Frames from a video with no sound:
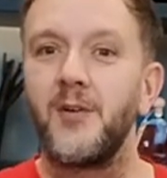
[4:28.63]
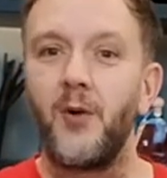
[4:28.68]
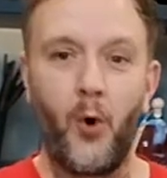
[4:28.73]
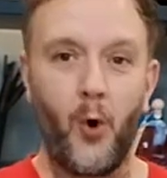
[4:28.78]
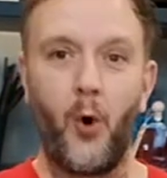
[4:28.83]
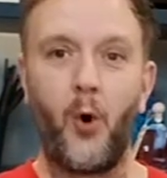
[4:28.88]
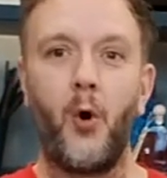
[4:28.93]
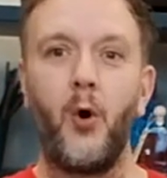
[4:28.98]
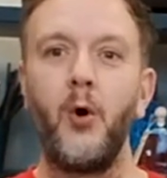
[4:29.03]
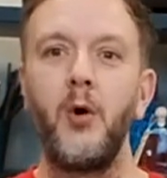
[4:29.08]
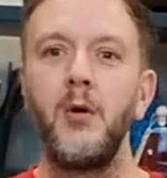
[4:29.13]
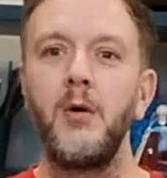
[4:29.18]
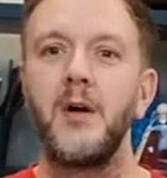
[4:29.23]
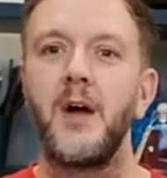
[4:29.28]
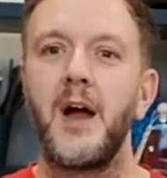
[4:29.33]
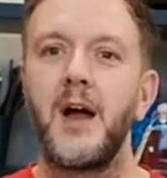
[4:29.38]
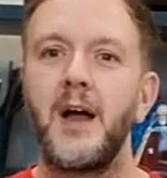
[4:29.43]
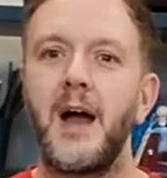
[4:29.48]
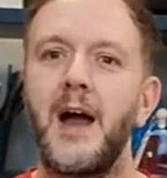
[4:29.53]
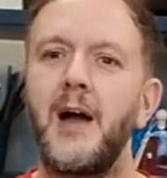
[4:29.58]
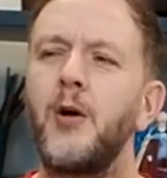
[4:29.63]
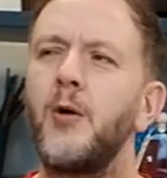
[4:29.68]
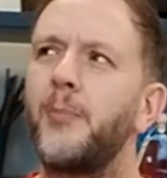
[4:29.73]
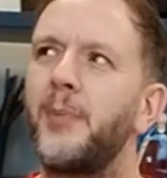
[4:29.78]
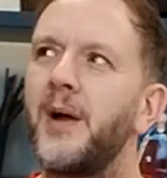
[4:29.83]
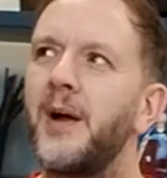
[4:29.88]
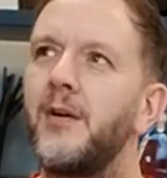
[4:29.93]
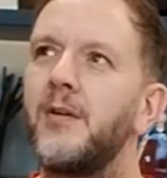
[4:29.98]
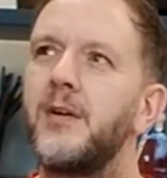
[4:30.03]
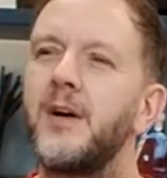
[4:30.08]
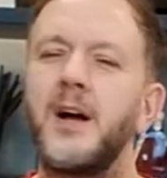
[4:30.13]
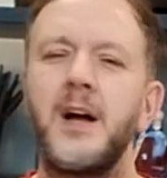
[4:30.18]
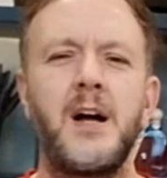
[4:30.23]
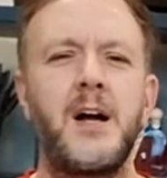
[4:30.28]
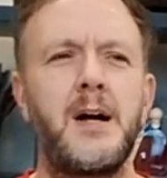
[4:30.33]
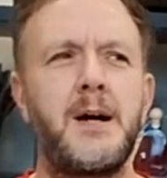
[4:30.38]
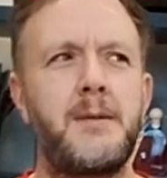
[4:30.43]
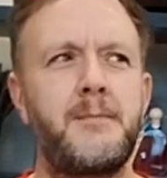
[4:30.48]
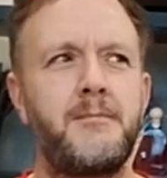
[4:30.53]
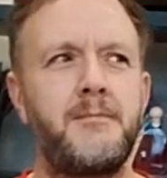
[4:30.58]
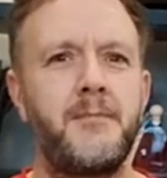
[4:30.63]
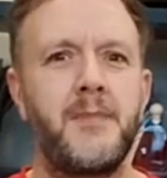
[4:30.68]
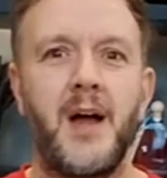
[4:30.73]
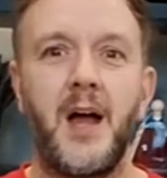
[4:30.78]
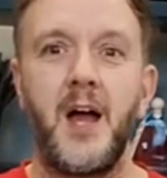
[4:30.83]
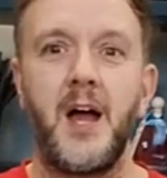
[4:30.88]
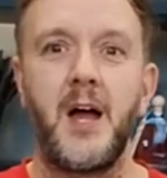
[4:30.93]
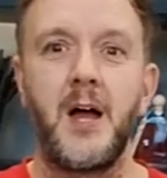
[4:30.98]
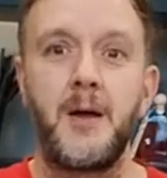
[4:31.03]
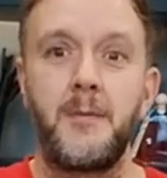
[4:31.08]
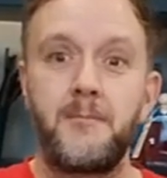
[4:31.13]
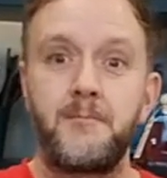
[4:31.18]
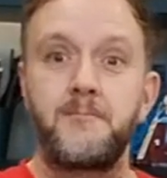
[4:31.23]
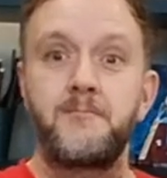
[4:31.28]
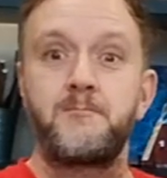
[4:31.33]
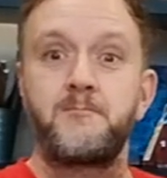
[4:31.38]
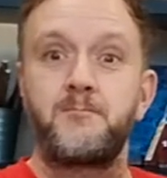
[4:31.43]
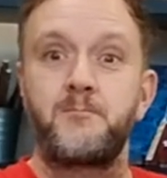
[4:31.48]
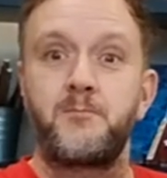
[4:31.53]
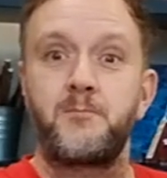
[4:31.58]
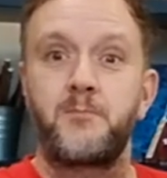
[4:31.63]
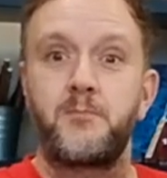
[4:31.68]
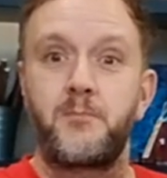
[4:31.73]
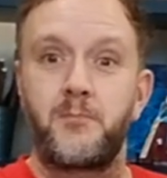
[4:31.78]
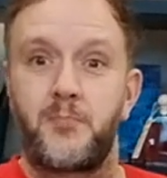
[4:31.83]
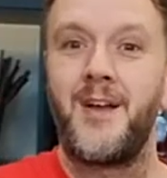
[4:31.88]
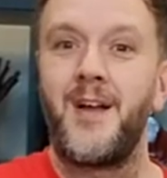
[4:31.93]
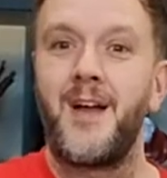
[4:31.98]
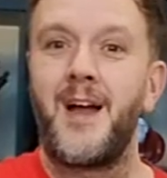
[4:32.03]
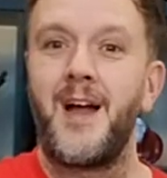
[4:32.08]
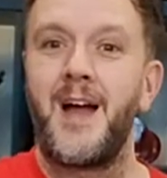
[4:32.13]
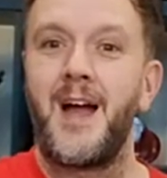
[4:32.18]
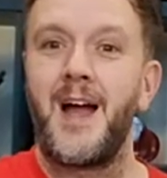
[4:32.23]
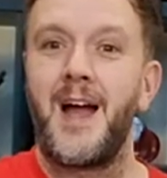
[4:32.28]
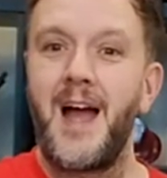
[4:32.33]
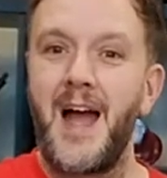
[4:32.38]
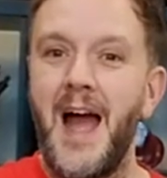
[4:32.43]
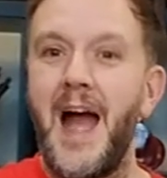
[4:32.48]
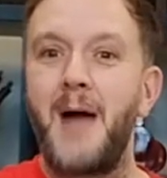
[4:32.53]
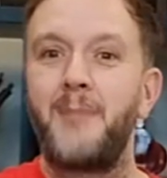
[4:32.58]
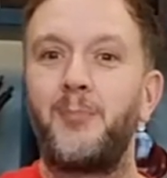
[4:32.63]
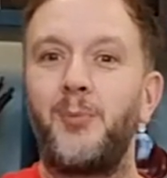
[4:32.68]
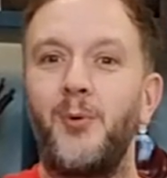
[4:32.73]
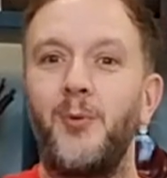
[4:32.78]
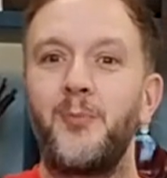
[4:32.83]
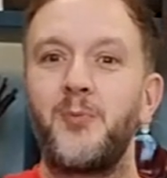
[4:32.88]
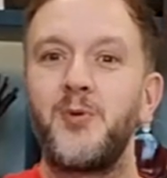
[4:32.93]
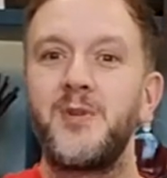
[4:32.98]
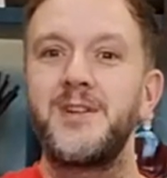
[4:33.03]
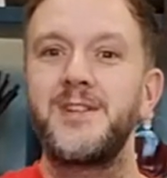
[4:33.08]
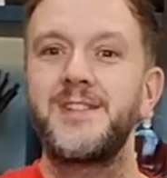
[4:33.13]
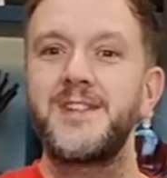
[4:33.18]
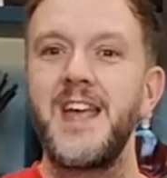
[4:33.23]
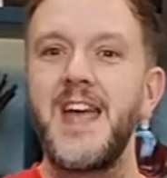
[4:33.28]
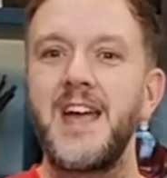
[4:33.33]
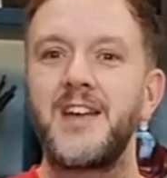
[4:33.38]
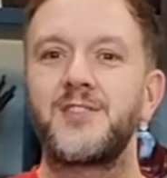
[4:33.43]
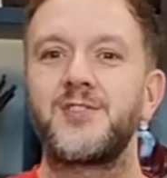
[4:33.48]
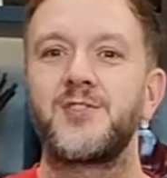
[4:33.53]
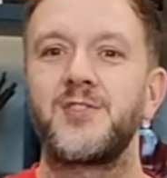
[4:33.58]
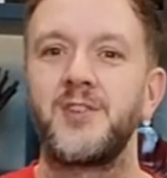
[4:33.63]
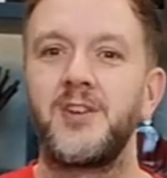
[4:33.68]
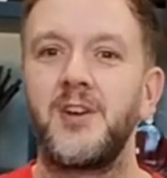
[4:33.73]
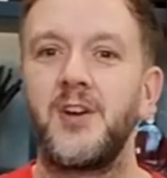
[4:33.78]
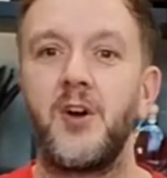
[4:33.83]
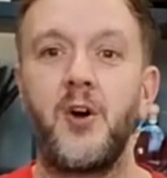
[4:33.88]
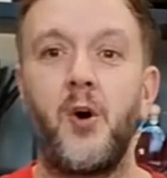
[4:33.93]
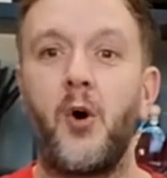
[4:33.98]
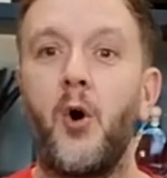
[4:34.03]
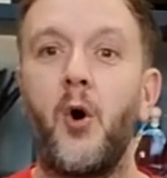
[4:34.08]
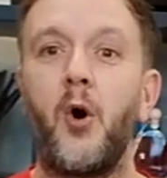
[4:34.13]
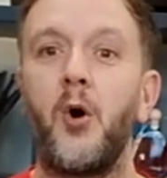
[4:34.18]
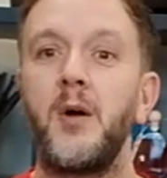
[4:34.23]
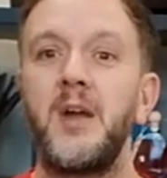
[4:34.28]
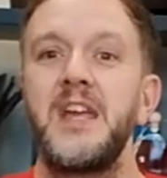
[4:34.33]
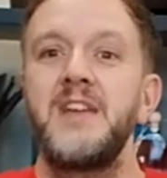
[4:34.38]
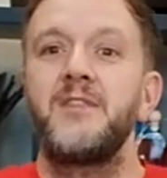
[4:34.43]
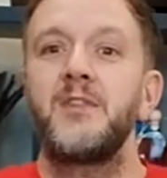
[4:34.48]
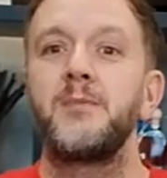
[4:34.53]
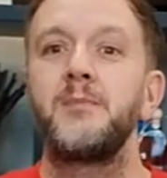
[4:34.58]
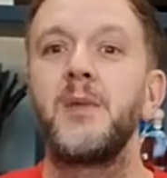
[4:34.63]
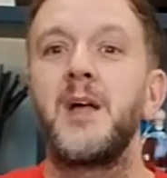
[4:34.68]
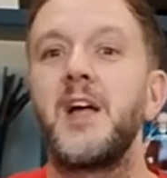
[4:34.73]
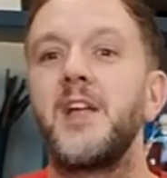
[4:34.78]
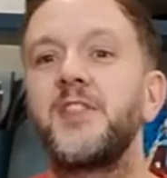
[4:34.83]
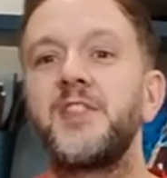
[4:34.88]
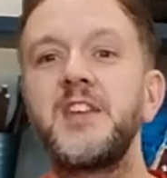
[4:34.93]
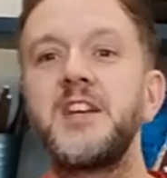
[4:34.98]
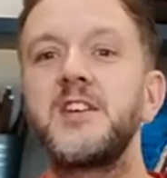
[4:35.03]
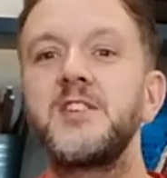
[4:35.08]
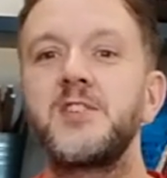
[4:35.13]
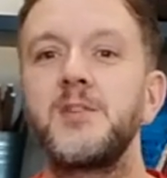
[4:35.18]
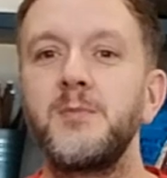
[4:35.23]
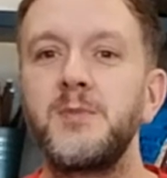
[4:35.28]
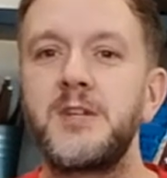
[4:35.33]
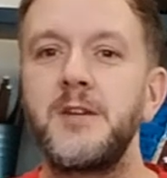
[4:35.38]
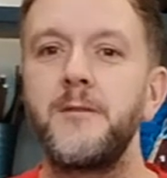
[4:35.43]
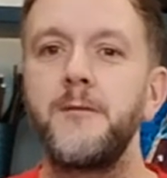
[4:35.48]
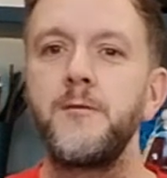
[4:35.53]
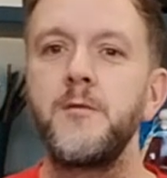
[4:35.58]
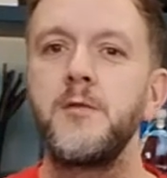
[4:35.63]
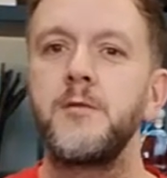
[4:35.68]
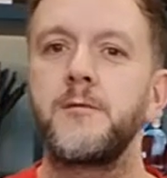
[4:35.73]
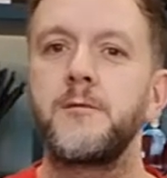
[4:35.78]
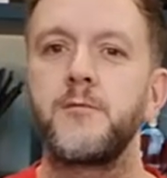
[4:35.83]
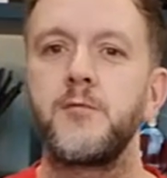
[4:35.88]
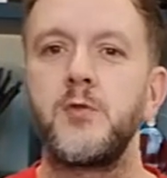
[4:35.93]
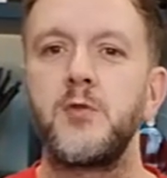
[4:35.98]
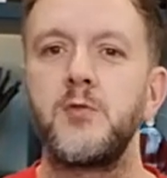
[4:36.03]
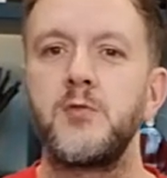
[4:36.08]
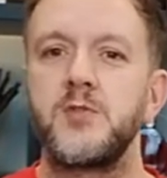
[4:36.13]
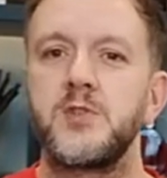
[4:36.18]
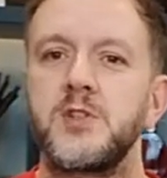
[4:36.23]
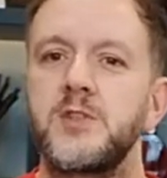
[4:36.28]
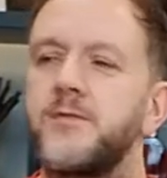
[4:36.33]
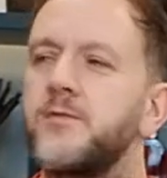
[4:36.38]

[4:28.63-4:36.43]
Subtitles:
Or how about a apple princess? Or even think of some different fruits.